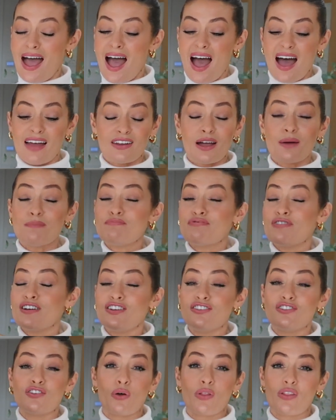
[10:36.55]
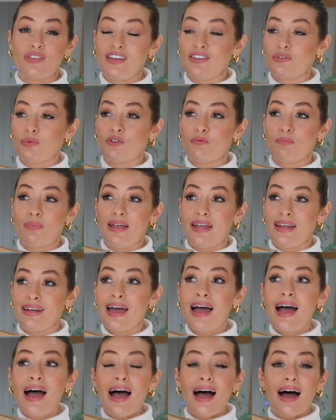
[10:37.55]
and I'm pretty sure that these would have
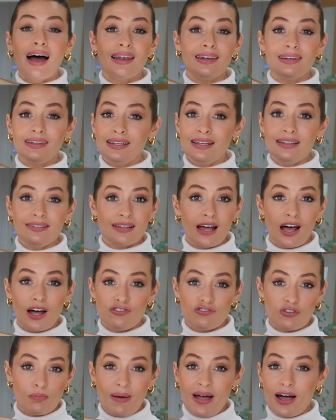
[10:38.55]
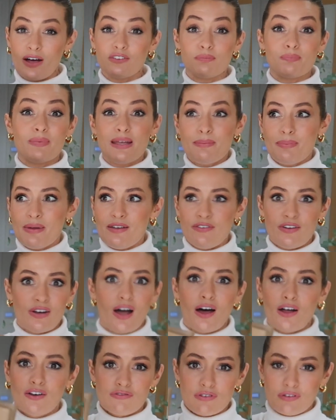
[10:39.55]
been at least £100, maybe even
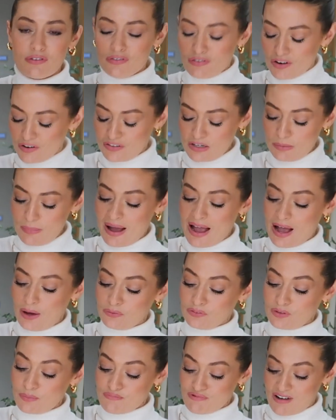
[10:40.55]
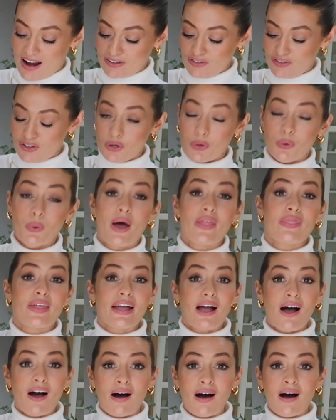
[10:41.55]
£150 brand new.
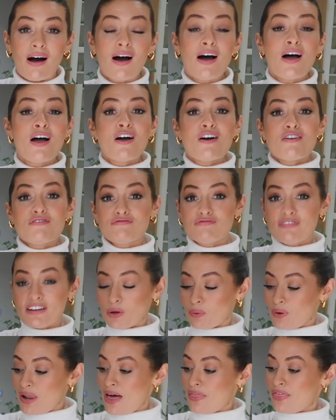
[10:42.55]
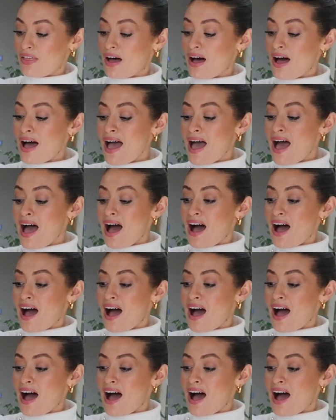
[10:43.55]
They are real leather.